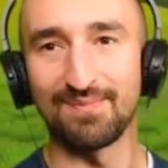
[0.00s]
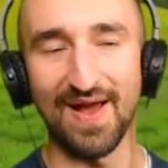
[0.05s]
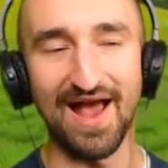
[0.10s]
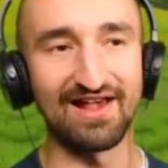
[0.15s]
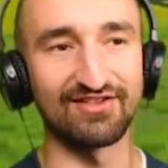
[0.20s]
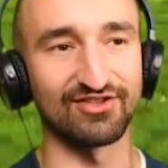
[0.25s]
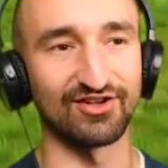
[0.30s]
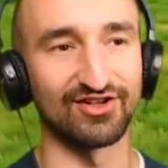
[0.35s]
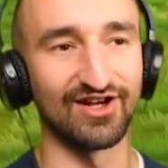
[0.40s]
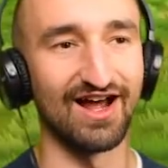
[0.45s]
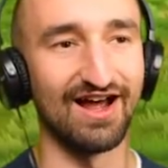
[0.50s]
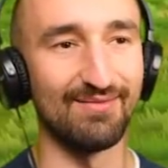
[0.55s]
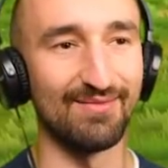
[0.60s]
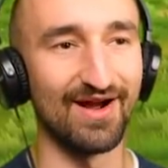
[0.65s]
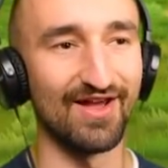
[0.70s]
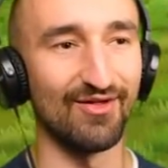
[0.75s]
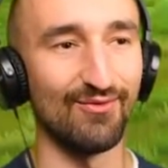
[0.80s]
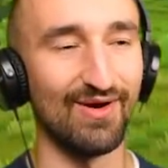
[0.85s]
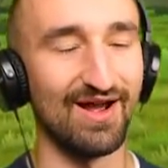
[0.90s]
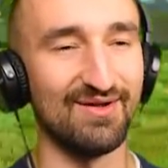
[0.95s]
past the time,
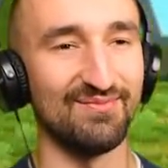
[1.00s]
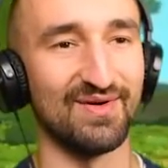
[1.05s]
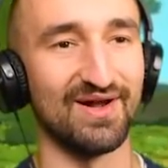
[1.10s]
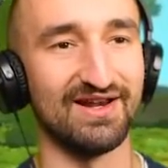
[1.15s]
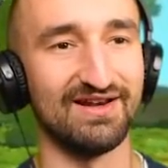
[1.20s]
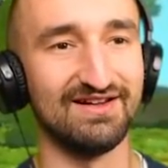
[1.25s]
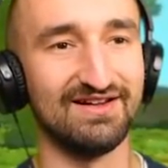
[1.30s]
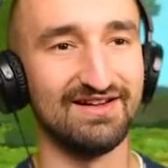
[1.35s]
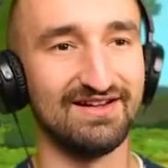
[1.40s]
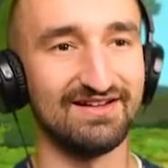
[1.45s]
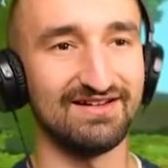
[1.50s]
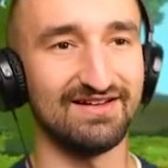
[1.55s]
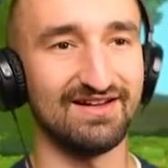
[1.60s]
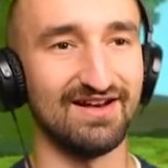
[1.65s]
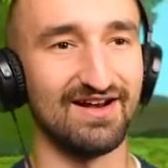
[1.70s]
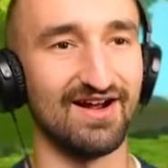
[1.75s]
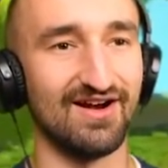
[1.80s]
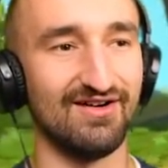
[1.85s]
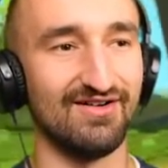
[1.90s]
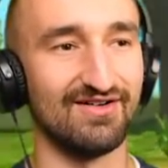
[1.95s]
by the way, but,
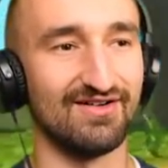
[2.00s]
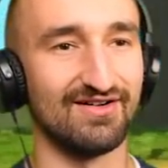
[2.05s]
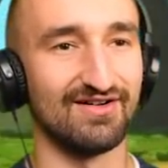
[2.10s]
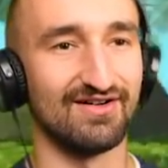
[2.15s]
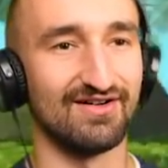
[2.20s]
you know.